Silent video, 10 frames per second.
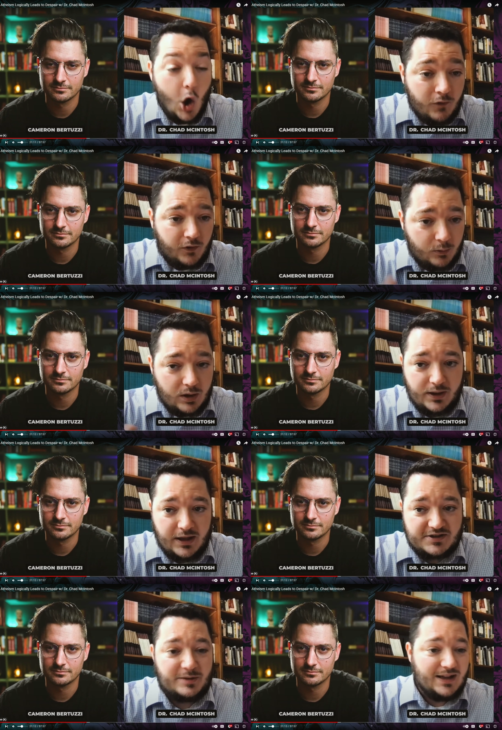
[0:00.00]
Speaker 1: over what
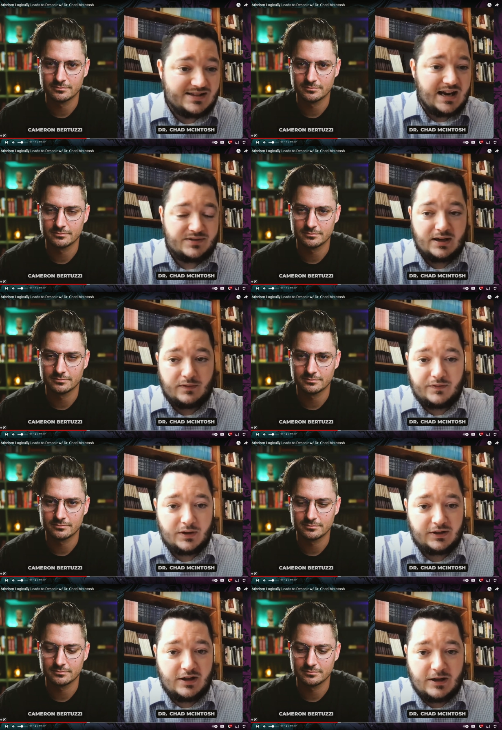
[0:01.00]
we think is going to be less satisfying and
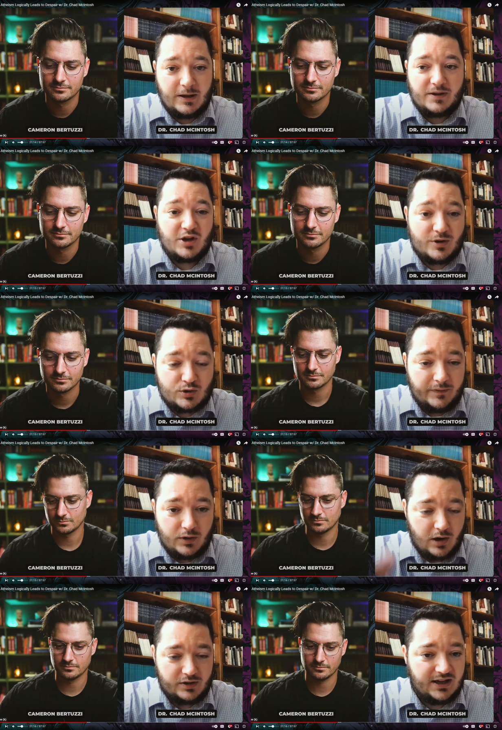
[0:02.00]
fulfilling. Uh, I mean, it's almost
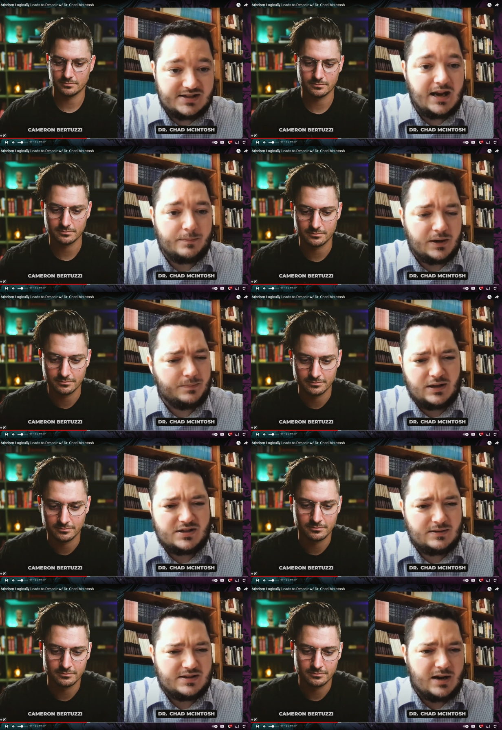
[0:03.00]
trivial; it hardly needs stated, but
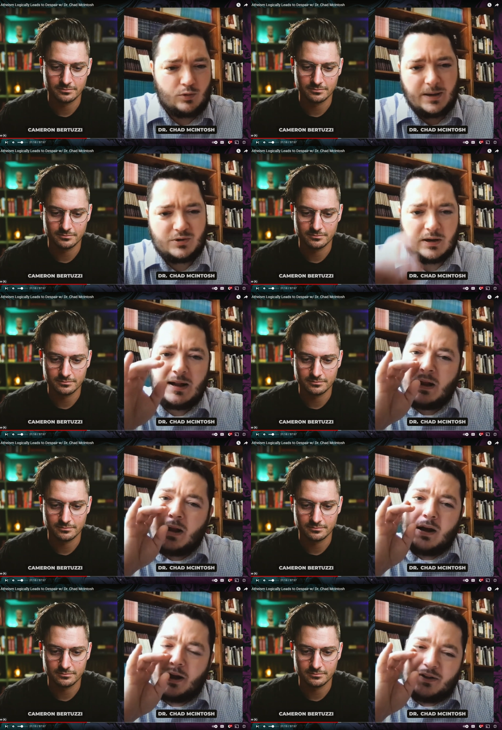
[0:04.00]
but let's let's kind of work up to it.
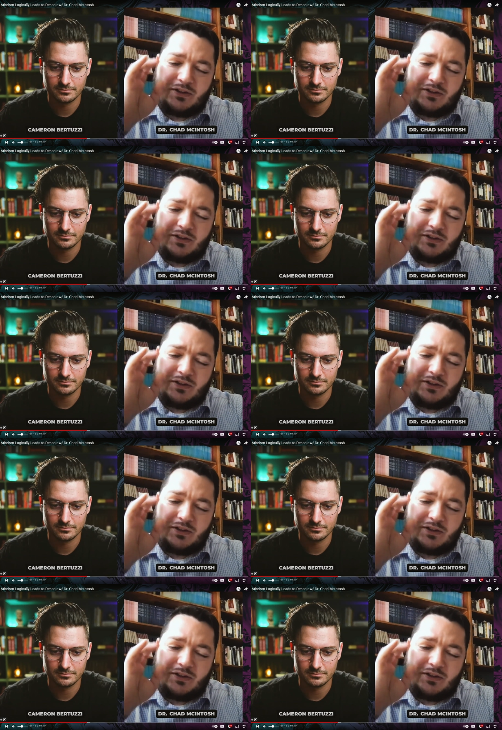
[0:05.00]
Uh,